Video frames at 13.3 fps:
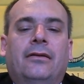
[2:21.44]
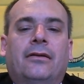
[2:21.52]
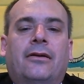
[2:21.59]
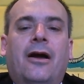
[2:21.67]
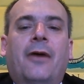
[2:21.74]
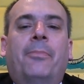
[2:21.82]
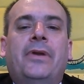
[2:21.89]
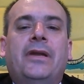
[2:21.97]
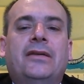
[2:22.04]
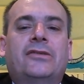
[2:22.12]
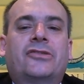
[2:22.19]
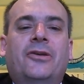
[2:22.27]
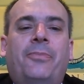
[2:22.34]

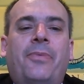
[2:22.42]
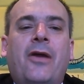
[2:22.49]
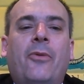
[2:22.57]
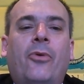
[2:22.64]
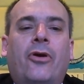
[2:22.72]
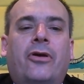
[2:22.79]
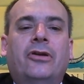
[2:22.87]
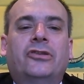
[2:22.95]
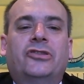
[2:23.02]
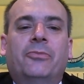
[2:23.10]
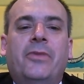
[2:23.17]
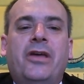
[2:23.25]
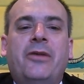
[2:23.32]
Companies can pay workers
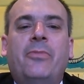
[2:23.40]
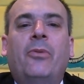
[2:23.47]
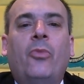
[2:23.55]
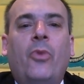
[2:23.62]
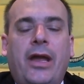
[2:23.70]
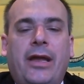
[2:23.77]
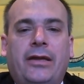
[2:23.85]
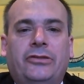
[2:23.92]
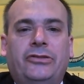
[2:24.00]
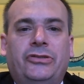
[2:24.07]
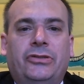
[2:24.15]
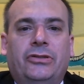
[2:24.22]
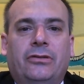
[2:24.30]
minimum
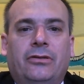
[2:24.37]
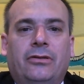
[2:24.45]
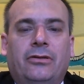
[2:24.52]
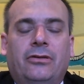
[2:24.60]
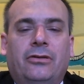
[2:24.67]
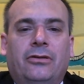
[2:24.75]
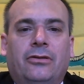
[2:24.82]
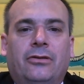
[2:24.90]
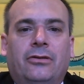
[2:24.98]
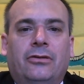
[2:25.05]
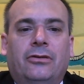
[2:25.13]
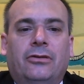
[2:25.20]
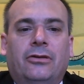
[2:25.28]
wage
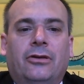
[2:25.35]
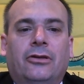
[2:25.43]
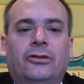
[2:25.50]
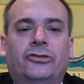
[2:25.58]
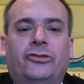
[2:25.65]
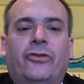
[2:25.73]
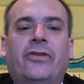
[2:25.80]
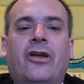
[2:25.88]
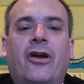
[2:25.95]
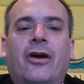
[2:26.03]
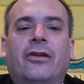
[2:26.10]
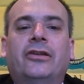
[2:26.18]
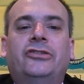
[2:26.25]
during the
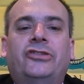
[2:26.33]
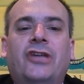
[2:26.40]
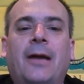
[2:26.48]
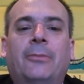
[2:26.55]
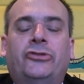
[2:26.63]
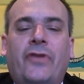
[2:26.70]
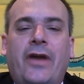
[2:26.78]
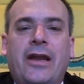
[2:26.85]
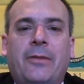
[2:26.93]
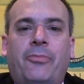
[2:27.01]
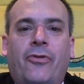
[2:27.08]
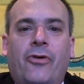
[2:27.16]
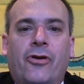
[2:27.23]
on-the-job training
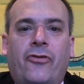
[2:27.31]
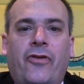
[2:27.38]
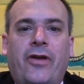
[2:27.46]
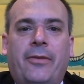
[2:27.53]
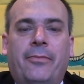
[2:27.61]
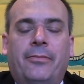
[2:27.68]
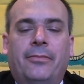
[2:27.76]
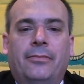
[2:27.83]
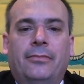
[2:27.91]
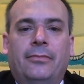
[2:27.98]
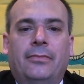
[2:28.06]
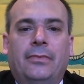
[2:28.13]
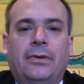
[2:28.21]
program.
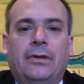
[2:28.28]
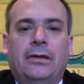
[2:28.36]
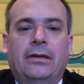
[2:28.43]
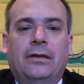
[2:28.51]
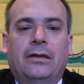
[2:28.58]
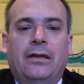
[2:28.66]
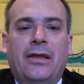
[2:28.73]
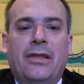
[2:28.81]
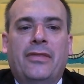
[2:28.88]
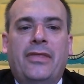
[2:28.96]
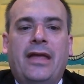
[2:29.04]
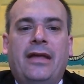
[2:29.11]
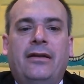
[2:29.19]

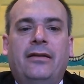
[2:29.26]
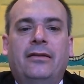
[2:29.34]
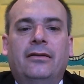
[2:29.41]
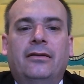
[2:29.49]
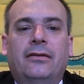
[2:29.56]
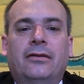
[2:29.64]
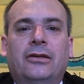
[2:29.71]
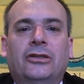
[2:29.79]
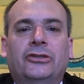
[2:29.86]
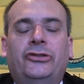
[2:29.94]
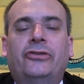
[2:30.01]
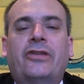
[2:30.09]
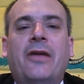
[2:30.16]
Then,
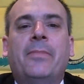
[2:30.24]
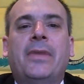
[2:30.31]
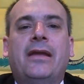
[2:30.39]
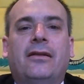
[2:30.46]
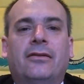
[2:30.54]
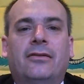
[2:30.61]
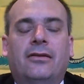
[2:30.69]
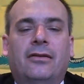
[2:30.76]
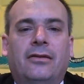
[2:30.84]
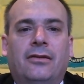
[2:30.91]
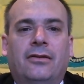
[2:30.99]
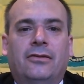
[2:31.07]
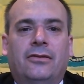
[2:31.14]
should they meet
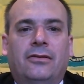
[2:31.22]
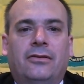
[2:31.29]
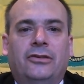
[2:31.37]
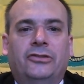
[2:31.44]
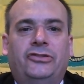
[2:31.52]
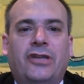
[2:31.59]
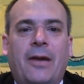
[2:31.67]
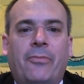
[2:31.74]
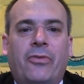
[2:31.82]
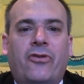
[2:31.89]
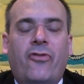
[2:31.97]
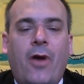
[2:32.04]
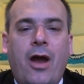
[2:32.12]
the job
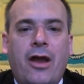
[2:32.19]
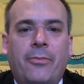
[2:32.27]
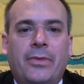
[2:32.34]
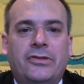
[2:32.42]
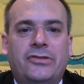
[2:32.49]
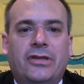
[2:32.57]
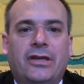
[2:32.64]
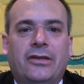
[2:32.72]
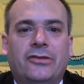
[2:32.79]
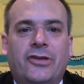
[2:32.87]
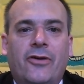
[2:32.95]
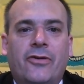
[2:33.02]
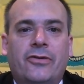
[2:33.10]
requirements in
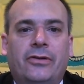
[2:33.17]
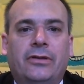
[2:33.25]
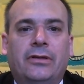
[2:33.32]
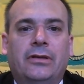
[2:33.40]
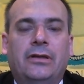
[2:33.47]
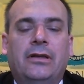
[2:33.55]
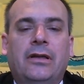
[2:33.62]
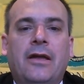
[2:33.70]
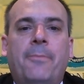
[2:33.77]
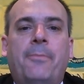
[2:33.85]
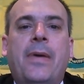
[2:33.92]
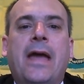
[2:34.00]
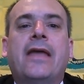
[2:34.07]
total,
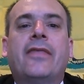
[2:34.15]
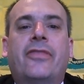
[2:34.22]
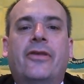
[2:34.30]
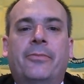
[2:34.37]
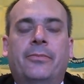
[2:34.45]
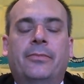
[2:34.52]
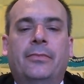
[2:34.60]
pay them